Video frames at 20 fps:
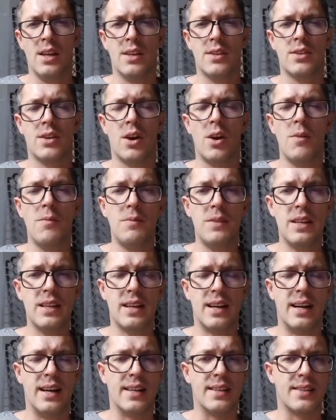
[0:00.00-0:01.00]
so hopefully
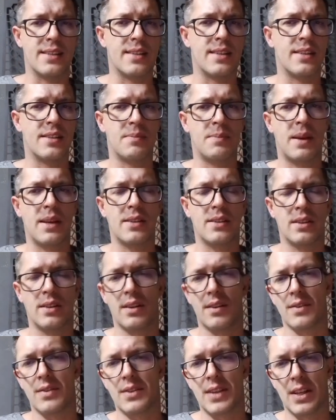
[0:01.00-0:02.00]
guys, this makes a
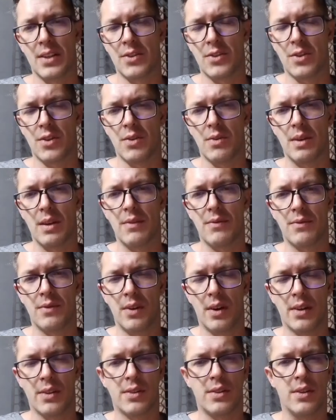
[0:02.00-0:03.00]
lot of sense to you. If
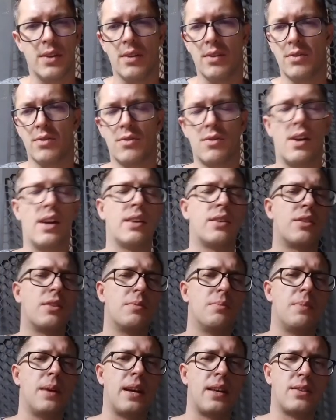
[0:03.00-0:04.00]
not, you know, try and
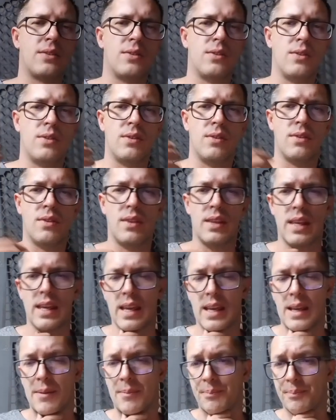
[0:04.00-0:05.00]
go back to
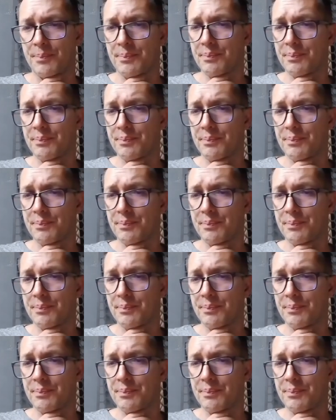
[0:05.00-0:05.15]
the